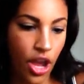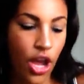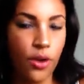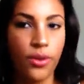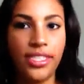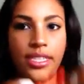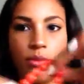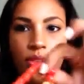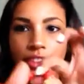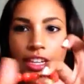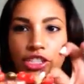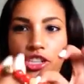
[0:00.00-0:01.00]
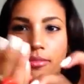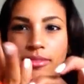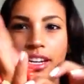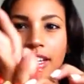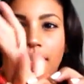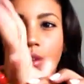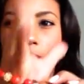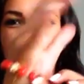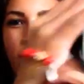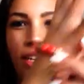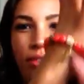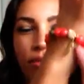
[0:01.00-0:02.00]
Oh, and some with like charms on it. So
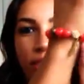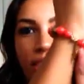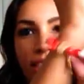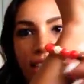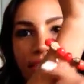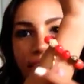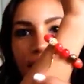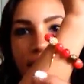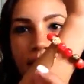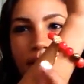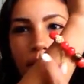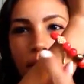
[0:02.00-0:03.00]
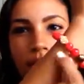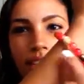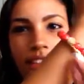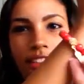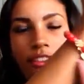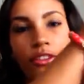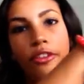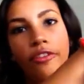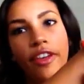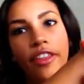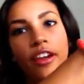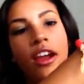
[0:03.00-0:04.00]
I'm like really loving this one with like the little
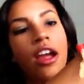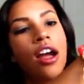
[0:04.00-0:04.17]
feather.